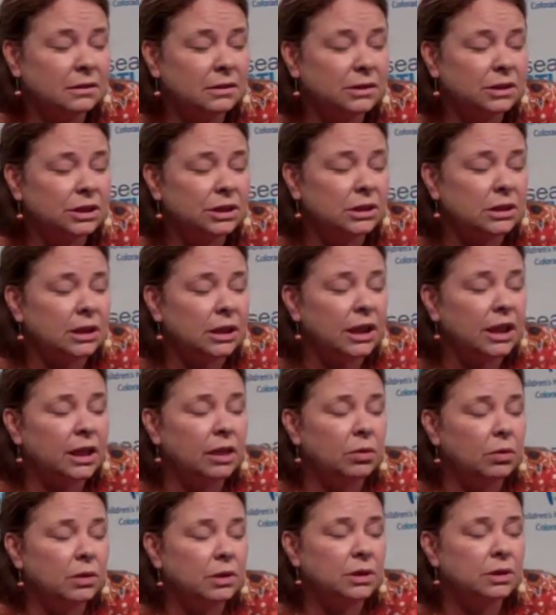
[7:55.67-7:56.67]
she
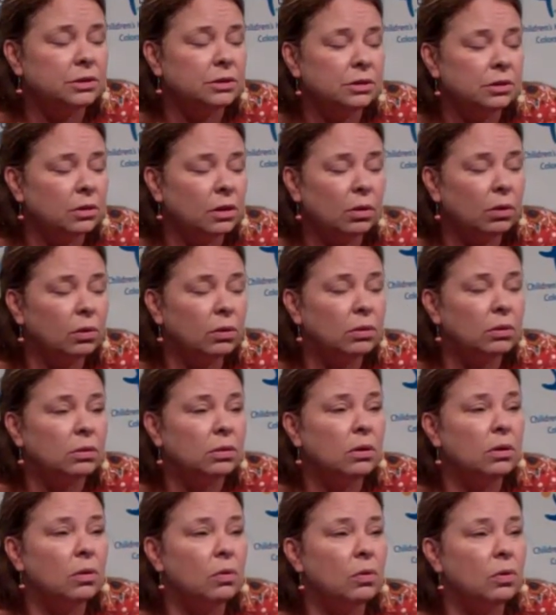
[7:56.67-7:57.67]
was so
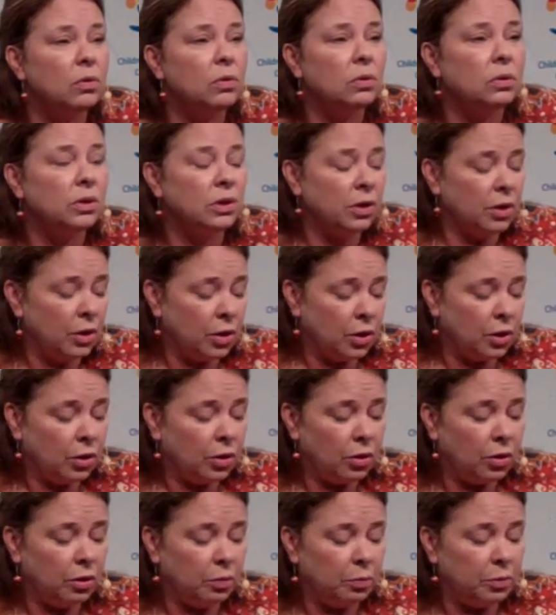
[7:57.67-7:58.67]
cold,
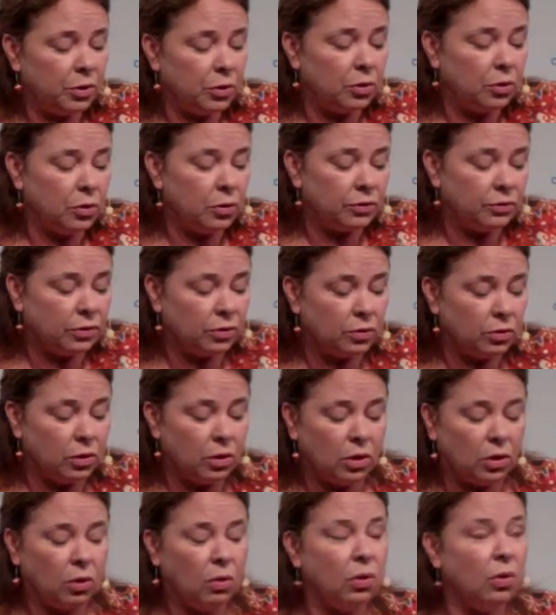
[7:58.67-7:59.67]
her beautiful
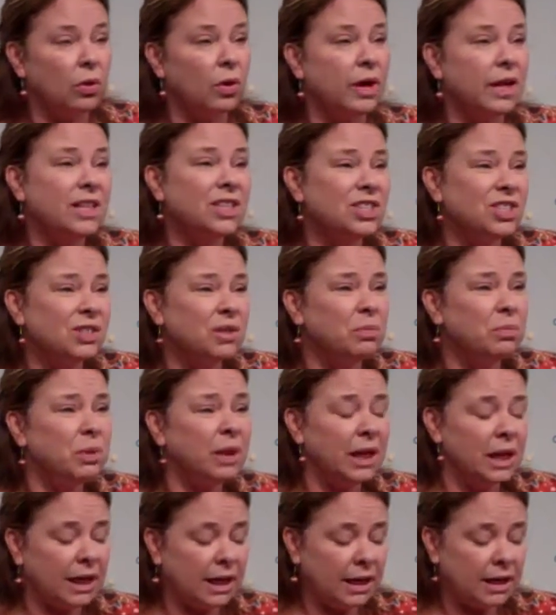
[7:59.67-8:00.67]
orange and
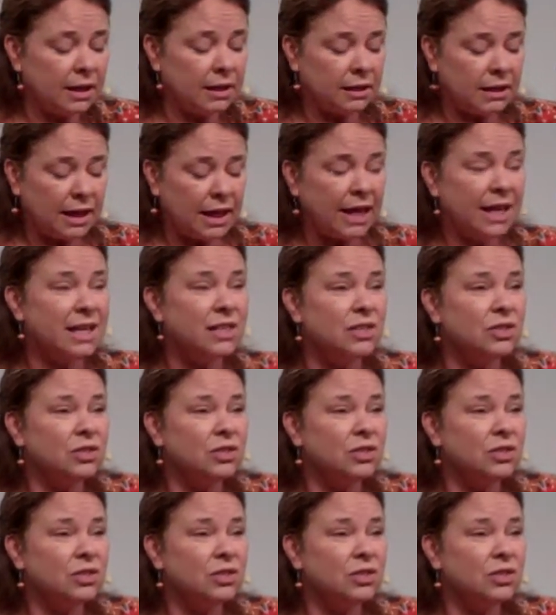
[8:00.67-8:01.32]
pink legs